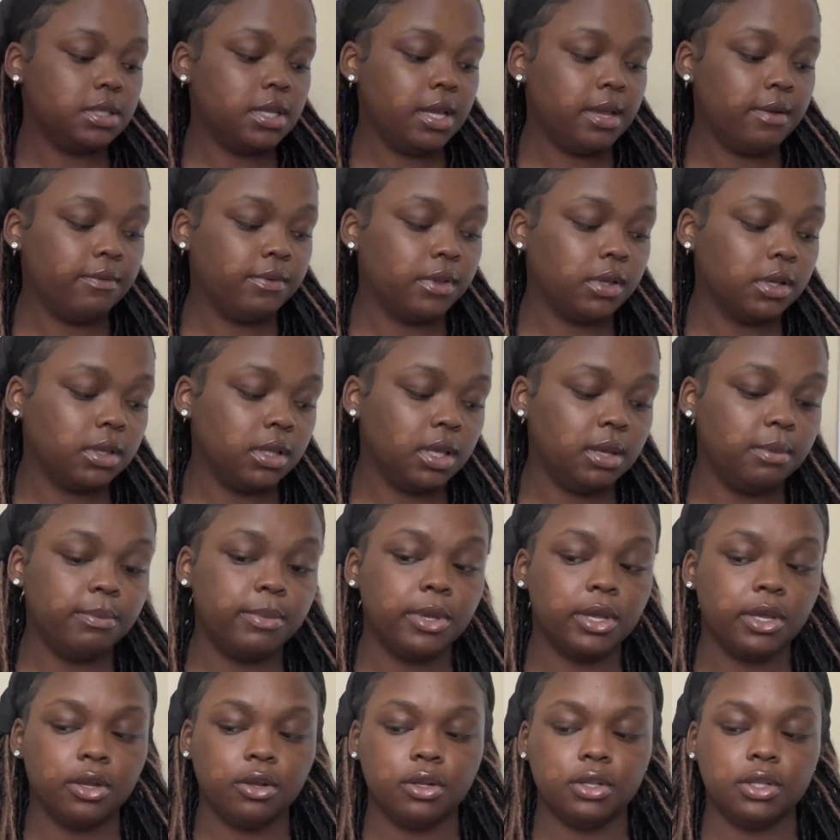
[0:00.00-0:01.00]
definitely
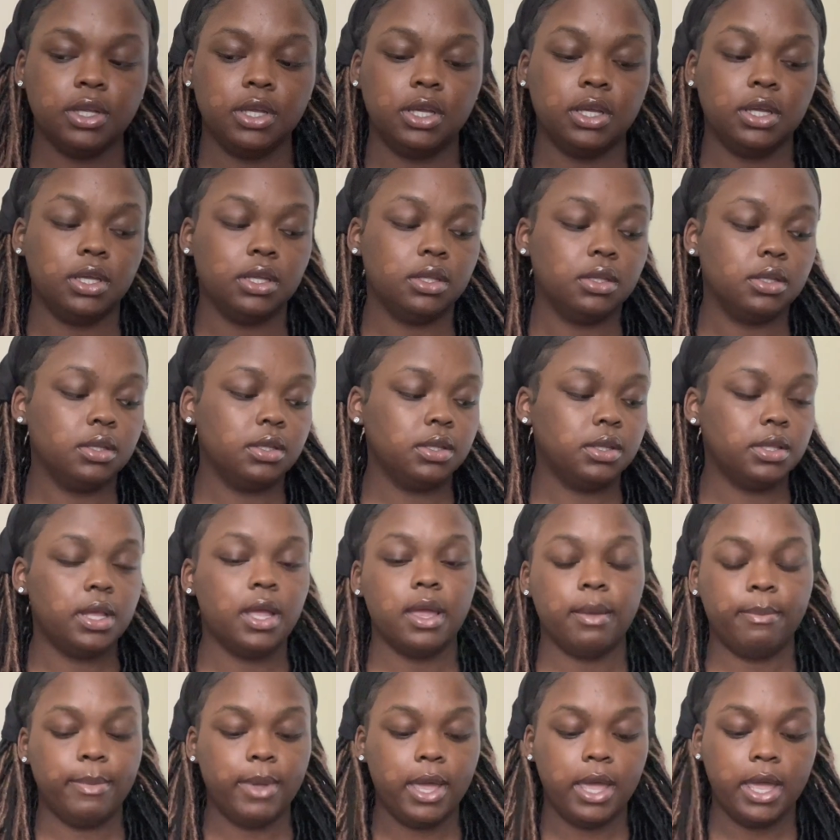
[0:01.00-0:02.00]
bigger than
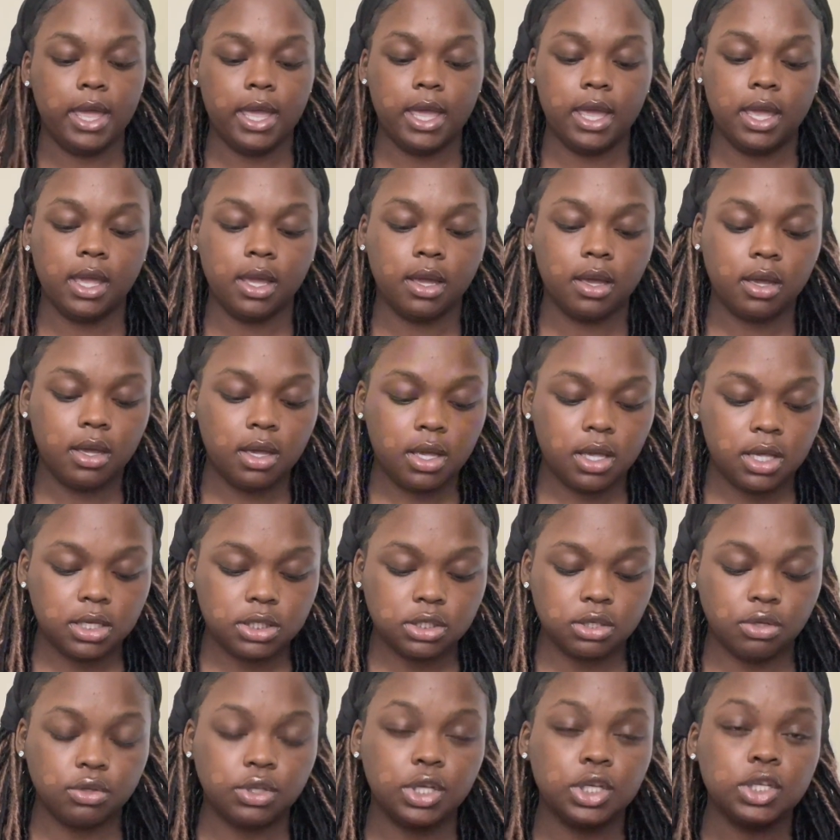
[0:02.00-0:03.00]
that bag
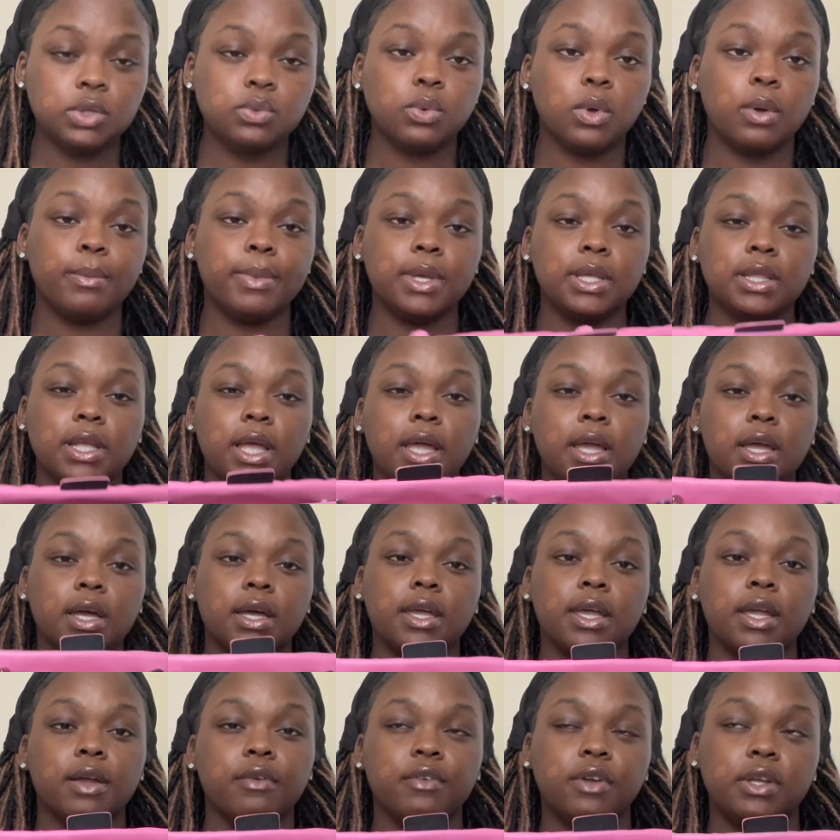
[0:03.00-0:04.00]
so this would be like an
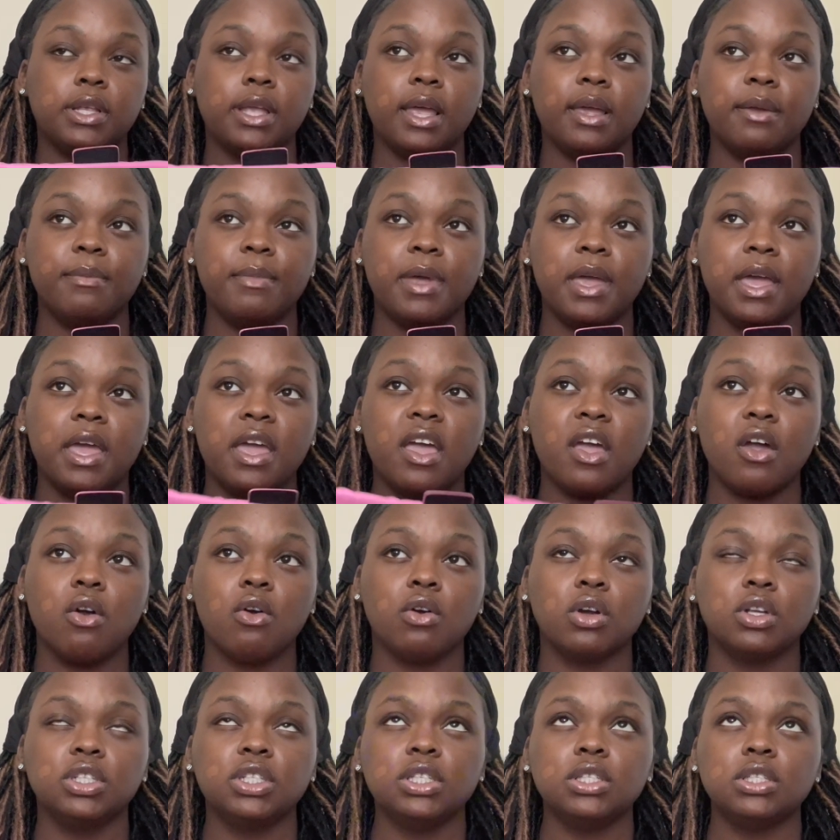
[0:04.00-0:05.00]
everyday bag
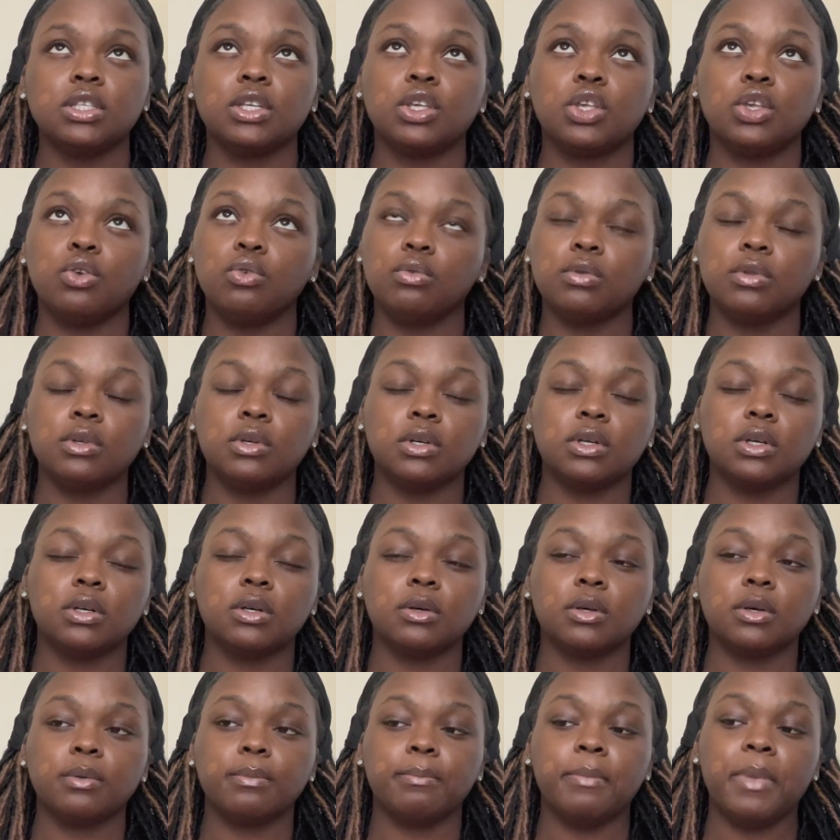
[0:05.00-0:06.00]
or just a cute
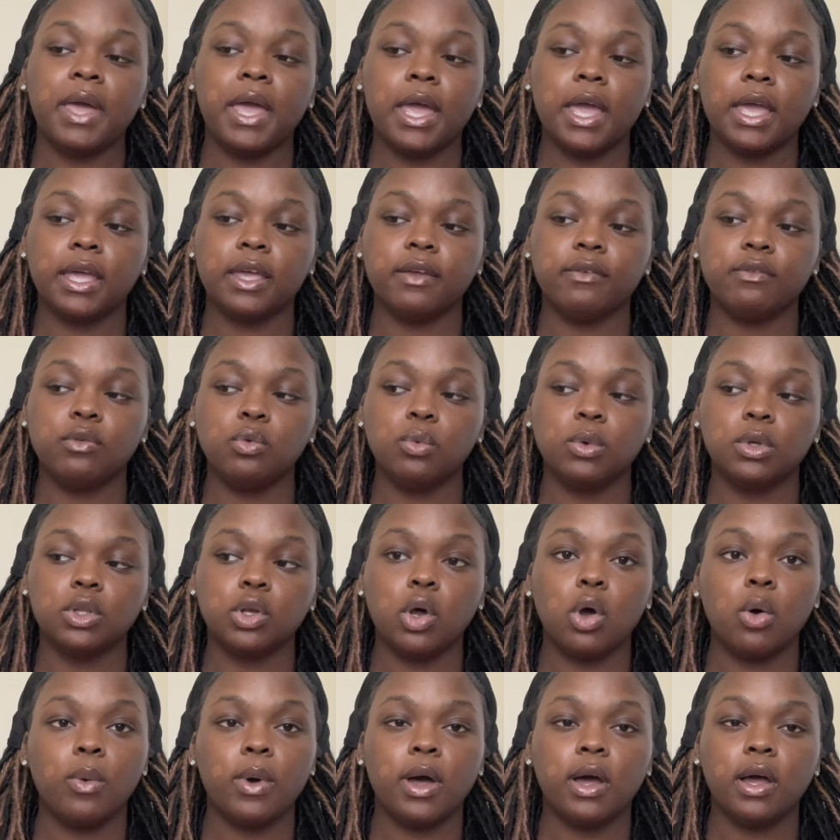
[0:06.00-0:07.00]
little bag if you want to
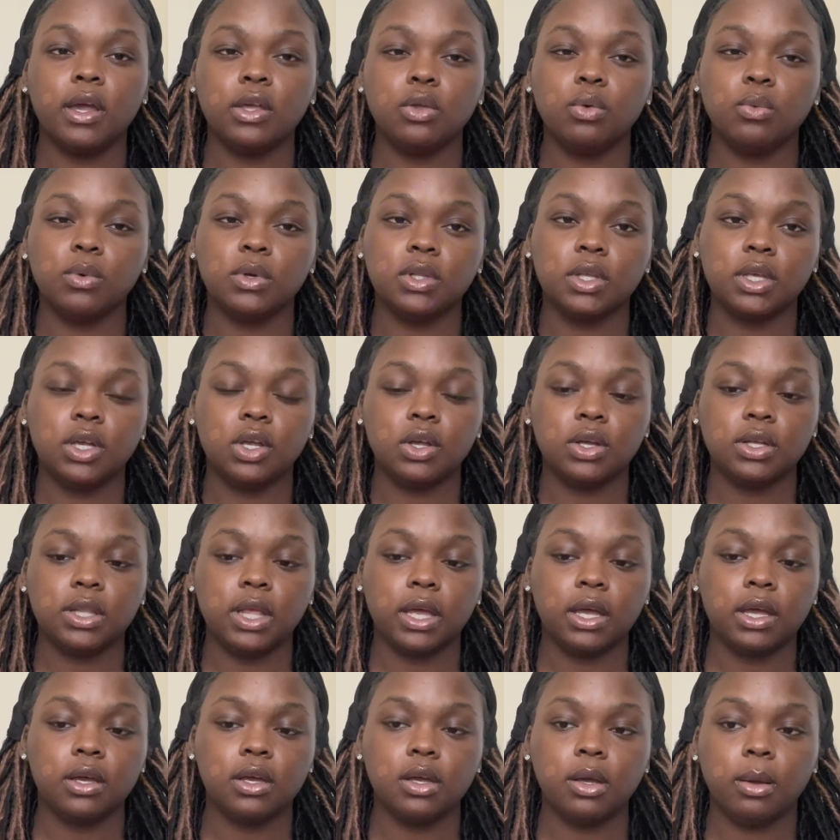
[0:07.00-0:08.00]
go out and you want to carry
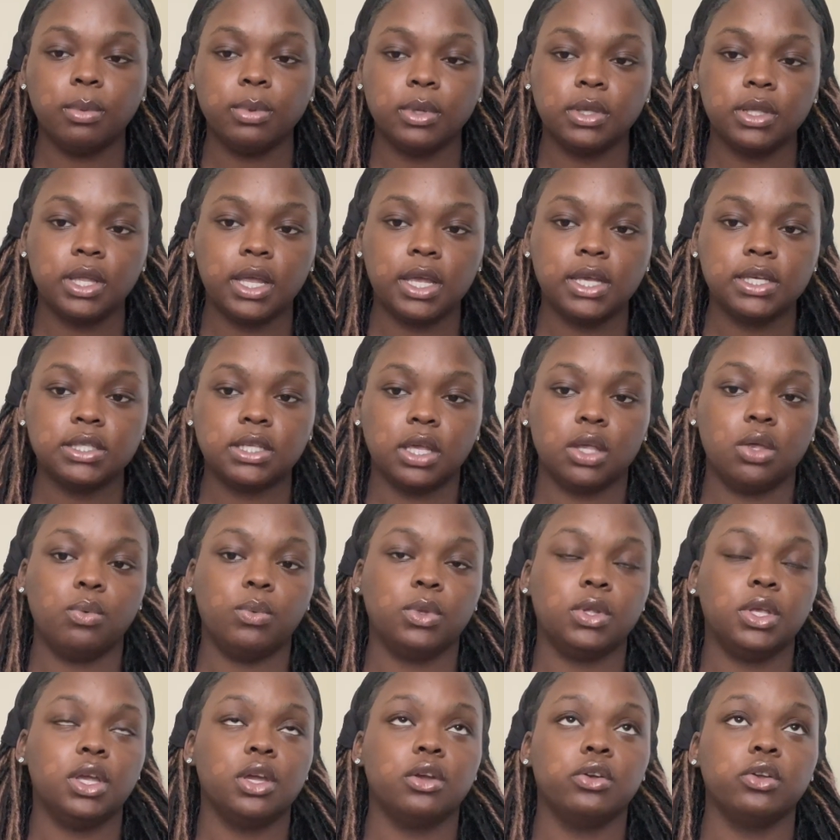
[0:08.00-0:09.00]
like a couple of things like you
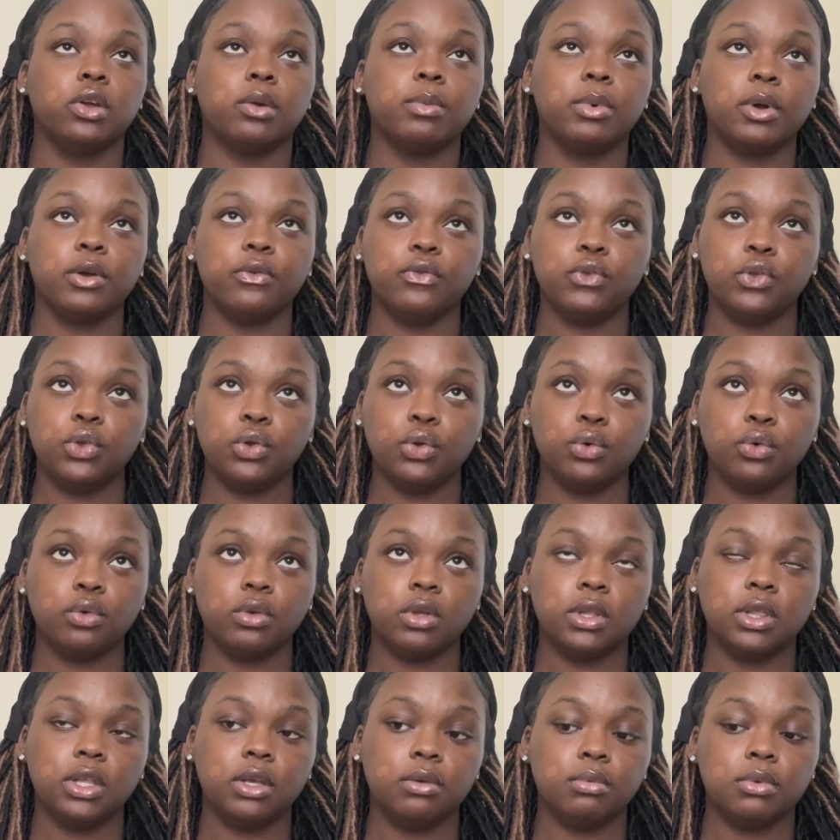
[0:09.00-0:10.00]
want to carry your perfume
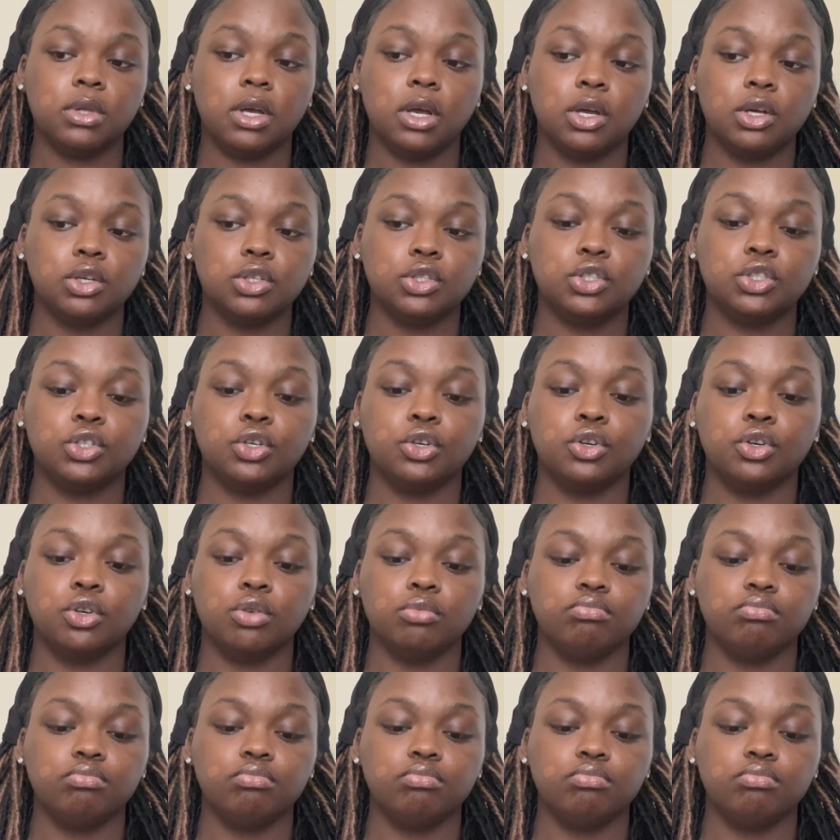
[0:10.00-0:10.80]
your lip gloss your